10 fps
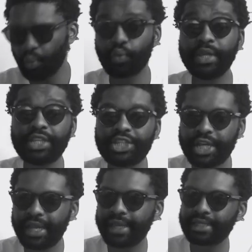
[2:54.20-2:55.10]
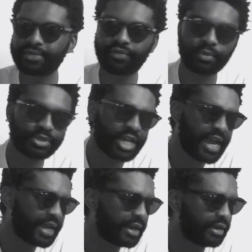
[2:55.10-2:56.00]
WeChat from
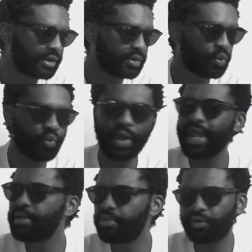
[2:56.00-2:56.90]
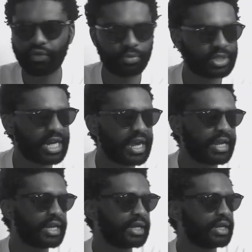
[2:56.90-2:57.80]
China, Weibo from
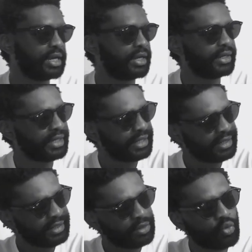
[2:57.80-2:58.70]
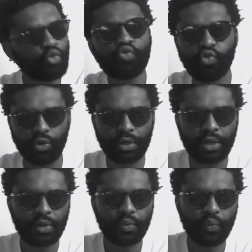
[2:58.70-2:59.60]
China, Google,
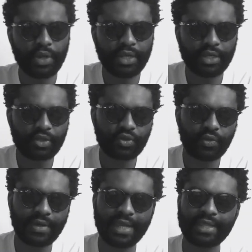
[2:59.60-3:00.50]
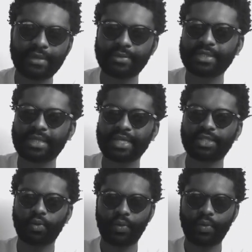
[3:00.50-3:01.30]
we need to create them in such a